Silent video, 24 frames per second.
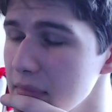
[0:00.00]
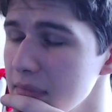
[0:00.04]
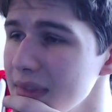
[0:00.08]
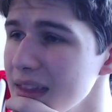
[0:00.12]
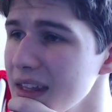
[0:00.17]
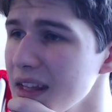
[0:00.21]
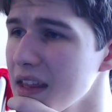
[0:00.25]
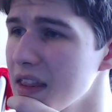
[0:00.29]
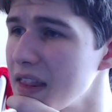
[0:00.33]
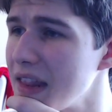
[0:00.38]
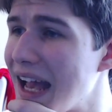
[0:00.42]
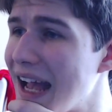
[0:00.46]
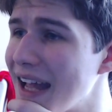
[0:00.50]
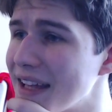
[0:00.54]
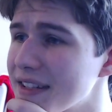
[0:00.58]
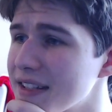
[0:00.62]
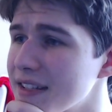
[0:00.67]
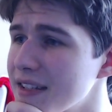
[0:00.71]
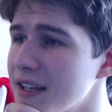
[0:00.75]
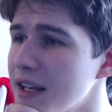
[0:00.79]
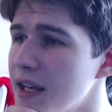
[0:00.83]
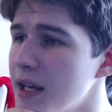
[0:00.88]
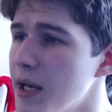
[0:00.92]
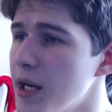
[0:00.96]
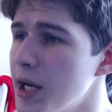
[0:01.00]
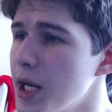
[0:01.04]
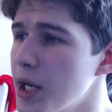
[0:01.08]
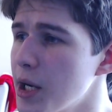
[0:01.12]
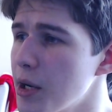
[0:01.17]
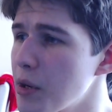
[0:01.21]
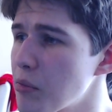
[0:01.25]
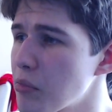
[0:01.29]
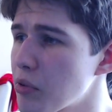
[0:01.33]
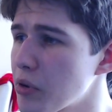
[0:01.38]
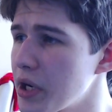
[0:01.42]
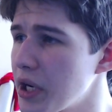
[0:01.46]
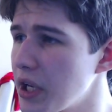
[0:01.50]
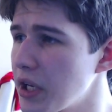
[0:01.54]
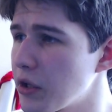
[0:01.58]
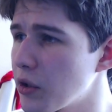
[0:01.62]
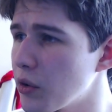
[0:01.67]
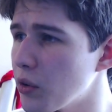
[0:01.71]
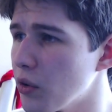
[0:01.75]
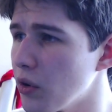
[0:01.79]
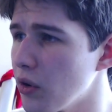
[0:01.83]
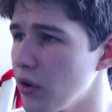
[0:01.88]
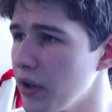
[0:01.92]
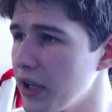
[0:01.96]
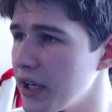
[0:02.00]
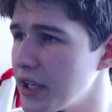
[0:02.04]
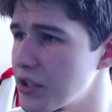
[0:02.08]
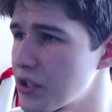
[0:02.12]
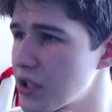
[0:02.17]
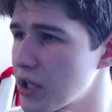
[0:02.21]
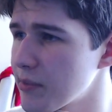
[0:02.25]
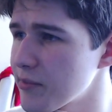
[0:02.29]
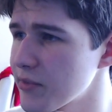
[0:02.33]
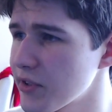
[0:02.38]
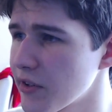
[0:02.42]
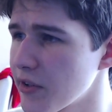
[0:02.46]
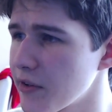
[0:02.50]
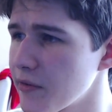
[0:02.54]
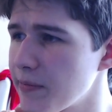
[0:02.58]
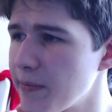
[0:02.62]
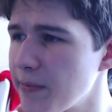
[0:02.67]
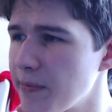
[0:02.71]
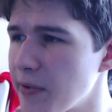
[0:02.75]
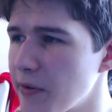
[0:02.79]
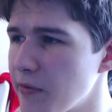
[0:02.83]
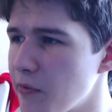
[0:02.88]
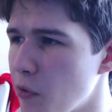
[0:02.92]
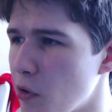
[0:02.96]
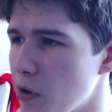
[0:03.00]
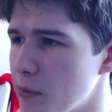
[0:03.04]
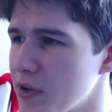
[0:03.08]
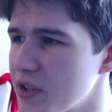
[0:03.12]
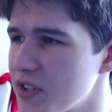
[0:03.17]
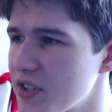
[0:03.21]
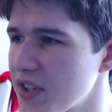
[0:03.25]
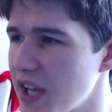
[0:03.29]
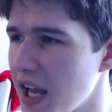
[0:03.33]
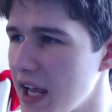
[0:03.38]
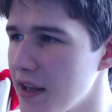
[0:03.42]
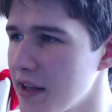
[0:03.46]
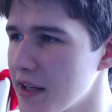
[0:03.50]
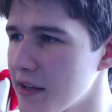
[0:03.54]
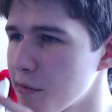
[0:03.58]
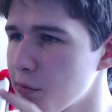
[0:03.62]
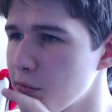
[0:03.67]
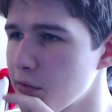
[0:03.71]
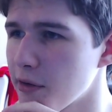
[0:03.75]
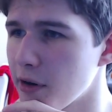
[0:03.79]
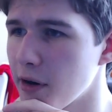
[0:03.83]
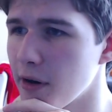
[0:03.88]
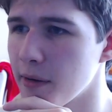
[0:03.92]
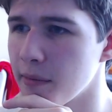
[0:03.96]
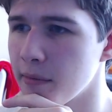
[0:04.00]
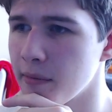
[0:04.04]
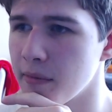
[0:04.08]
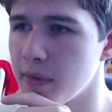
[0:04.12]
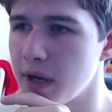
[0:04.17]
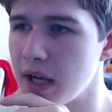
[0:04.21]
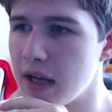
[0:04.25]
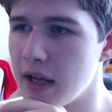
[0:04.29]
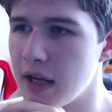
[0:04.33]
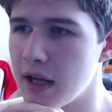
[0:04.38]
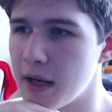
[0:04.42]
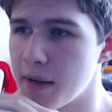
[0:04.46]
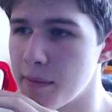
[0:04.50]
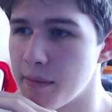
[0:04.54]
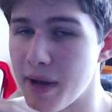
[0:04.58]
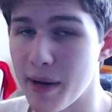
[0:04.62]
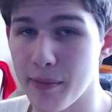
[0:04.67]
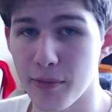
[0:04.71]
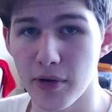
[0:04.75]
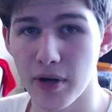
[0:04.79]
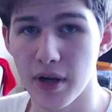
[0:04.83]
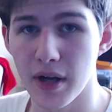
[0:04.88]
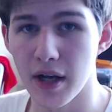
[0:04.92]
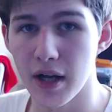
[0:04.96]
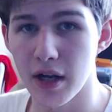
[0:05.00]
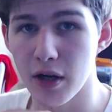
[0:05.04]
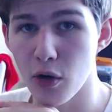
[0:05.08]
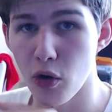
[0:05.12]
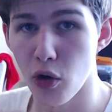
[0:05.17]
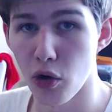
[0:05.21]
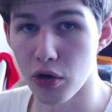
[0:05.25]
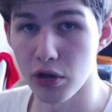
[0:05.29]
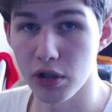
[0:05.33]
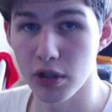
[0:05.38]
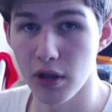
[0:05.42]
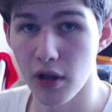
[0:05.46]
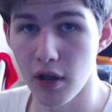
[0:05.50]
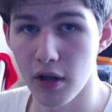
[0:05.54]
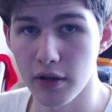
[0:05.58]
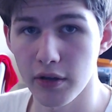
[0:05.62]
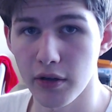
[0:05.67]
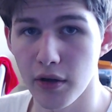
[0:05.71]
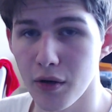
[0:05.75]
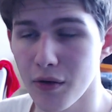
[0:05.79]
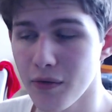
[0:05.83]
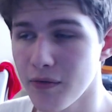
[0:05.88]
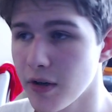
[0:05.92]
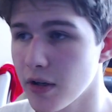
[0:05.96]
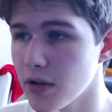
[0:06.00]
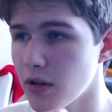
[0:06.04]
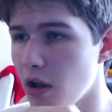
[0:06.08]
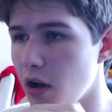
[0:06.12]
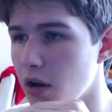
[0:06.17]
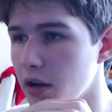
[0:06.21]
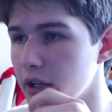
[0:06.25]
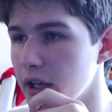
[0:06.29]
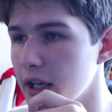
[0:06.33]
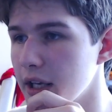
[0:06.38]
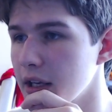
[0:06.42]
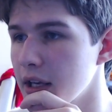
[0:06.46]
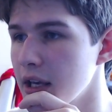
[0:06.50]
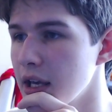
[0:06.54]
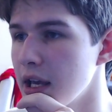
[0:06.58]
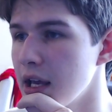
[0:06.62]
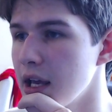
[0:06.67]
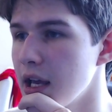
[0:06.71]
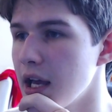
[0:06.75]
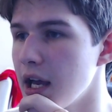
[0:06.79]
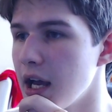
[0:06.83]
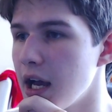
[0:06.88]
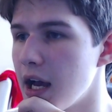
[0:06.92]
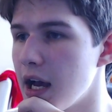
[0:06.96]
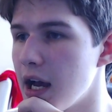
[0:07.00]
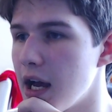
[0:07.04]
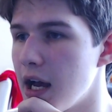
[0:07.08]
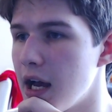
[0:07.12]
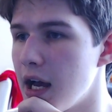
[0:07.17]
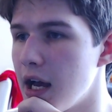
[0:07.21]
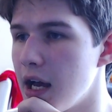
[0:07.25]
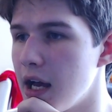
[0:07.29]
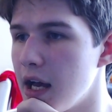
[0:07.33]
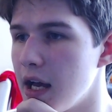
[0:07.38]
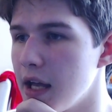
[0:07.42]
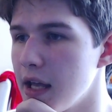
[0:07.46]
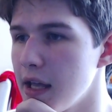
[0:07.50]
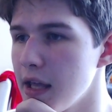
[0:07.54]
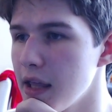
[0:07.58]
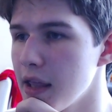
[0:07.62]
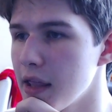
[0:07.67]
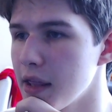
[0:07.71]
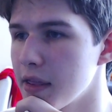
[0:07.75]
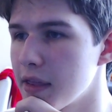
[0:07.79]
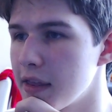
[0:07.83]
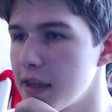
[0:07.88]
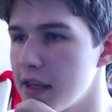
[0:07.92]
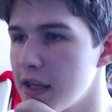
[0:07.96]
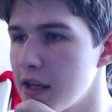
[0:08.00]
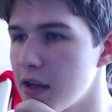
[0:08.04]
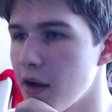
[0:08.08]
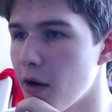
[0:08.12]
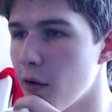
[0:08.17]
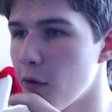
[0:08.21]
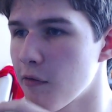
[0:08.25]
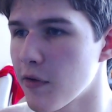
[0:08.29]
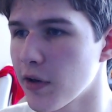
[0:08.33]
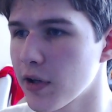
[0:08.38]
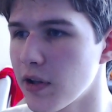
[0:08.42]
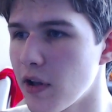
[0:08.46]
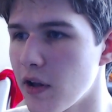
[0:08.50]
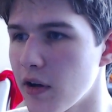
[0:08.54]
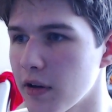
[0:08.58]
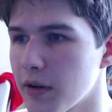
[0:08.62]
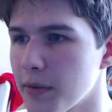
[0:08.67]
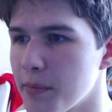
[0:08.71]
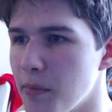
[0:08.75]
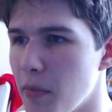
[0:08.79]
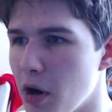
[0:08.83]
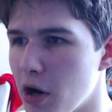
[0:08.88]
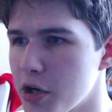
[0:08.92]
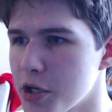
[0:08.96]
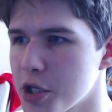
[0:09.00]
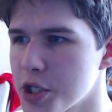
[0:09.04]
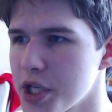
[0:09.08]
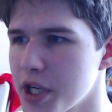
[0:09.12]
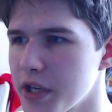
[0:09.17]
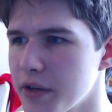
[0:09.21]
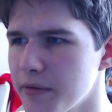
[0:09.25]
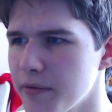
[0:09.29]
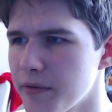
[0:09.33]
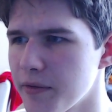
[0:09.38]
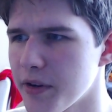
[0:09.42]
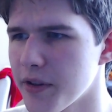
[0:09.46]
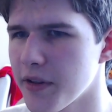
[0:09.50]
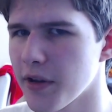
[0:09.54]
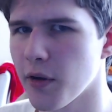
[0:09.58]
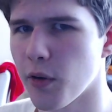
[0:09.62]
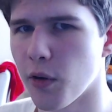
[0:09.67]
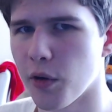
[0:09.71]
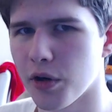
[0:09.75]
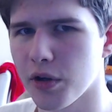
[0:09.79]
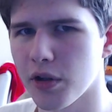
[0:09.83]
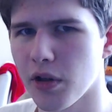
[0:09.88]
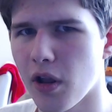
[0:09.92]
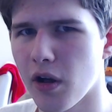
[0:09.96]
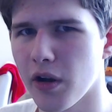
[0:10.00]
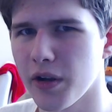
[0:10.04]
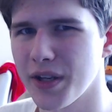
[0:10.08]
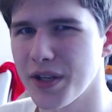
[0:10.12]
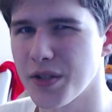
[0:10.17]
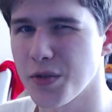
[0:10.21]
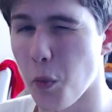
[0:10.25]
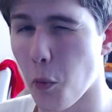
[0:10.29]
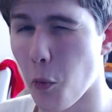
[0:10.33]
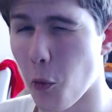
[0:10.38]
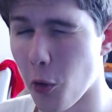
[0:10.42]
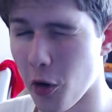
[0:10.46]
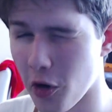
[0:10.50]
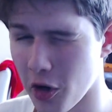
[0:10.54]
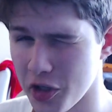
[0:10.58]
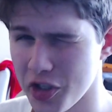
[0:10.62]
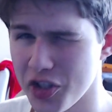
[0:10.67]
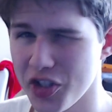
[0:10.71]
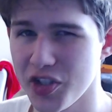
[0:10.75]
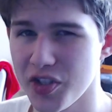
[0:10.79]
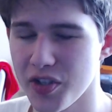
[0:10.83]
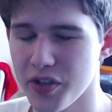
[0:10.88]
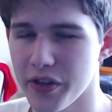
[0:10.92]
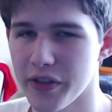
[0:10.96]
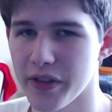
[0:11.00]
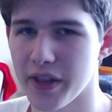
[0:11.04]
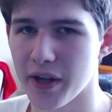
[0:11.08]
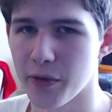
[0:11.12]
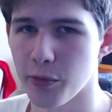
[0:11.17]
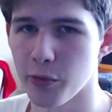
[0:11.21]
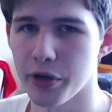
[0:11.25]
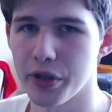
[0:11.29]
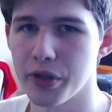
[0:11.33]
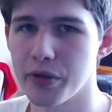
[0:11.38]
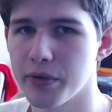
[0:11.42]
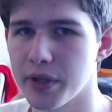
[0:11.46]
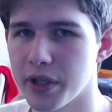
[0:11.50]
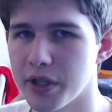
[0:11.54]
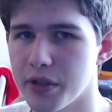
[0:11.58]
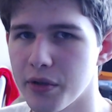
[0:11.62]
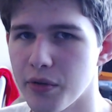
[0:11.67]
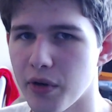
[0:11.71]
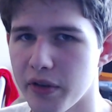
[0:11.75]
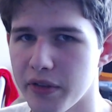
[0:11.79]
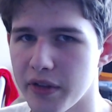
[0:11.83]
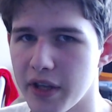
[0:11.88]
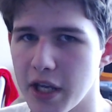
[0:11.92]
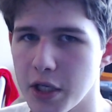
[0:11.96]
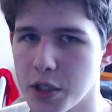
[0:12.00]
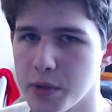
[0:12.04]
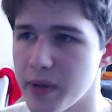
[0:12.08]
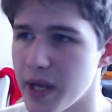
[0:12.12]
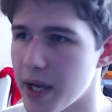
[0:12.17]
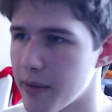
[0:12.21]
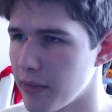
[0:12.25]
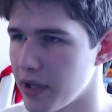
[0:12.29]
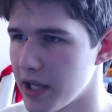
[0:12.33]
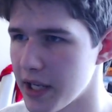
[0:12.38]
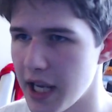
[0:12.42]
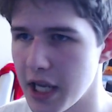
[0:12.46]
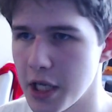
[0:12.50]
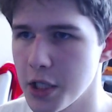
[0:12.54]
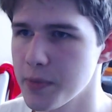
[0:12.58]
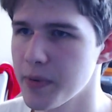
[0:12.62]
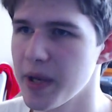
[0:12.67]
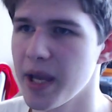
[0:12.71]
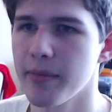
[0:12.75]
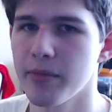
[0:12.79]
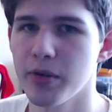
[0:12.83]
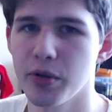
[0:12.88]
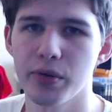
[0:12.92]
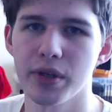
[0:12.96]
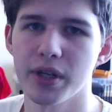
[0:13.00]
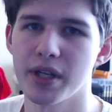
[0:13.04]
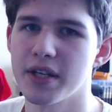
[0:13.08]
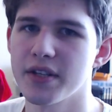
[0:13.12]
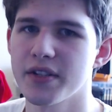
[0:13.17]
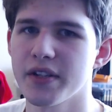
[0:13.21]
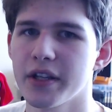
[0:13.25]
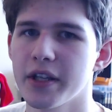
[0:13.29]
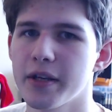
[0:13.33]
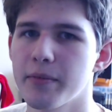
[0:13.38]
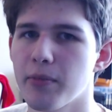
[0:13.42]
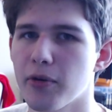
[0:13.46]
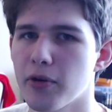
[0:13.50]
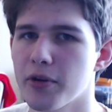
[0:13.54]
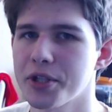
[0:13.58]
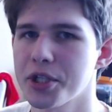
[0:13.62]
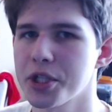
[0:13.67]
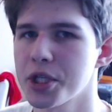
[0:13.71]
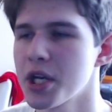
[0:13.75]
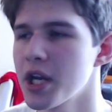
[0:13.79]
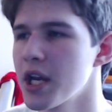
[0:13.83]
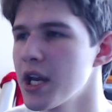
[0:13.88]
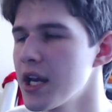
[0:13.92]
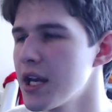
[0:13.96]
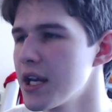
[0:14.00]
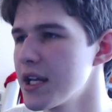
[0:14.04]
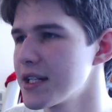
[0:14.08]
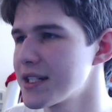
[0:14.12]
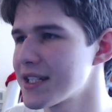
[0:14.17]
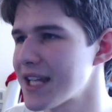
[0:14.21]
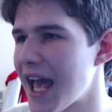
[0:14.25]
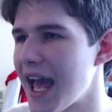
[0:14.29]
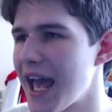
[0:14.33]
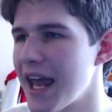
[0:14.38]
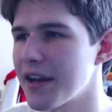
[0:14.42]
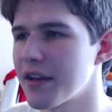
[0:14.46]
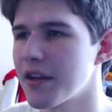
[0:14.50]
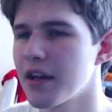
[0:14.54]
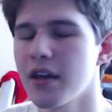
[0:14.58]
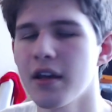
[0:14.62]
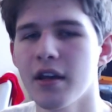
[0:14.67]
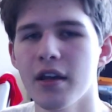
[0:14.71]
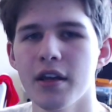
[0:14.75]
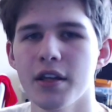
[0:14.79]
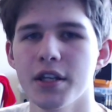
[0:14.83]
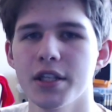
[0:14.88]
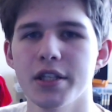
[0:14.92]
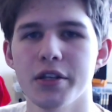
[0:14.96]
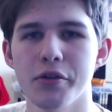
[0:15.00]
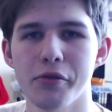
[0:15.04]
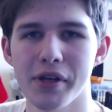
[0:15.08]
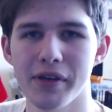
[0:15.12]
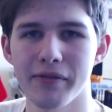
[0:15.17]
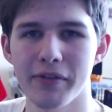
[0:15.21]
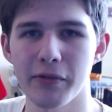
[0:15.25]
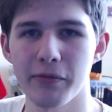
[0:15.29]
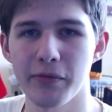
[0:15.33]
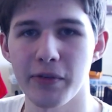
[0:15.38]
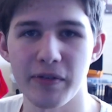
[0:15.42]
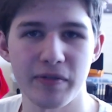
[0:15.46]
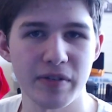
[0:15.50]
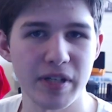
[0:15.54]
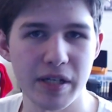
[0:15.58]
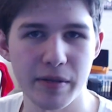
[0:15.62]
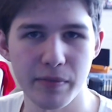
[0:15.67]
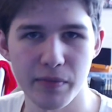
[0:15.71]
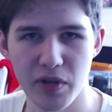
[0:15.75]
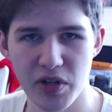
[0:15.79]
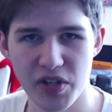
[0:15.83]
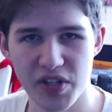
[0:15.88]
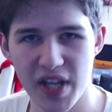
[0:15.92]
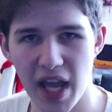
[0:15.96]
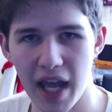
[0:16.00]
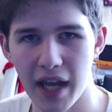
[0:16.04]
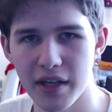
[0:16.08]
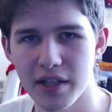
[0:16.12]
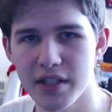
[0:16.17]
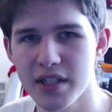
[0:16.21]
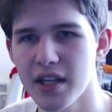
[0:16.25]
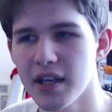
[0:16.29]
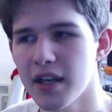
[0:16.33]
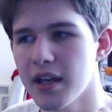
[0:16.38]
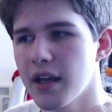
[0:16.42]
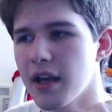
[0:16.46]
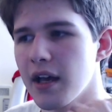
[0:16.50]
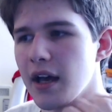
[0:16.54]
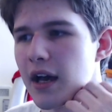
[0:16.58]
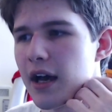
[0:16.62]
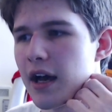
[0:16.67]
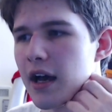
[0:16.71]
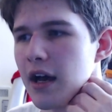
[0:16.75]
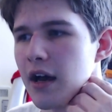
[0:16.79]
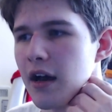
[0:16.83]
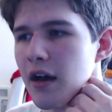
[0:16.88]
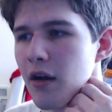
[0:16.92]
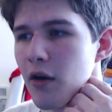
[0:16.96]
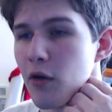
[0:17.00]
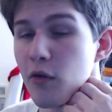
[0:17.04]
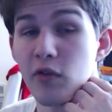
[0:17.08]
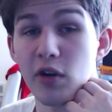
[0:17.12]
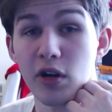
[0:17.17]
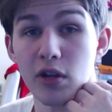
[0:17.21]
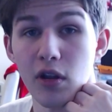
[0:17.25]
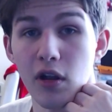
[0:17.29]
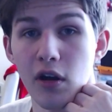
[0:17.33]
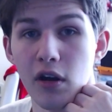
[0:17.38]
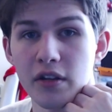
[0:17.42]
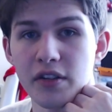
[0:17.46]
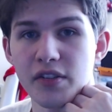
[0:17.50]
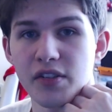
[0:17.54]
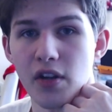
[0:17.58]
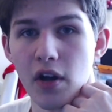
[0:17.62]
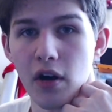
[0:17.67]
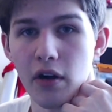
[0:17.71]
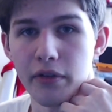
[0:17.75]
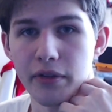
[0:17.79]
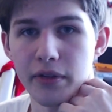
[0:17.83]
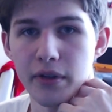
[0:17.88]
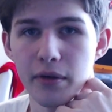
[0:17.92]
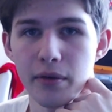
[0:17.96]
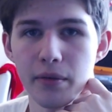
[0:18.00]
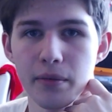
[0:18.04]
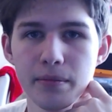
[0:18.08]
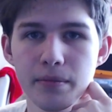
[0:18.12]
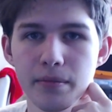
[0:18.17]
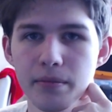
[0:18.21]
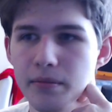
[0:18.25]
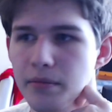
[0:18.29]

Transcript: that's pretty cool. In terms of performance scaling from core clock overclocking, the overclock margin for the core clock is worse than what you can do on the HBM. Like, HBM, you can easily push 10 to even 15%. Overclocks on the...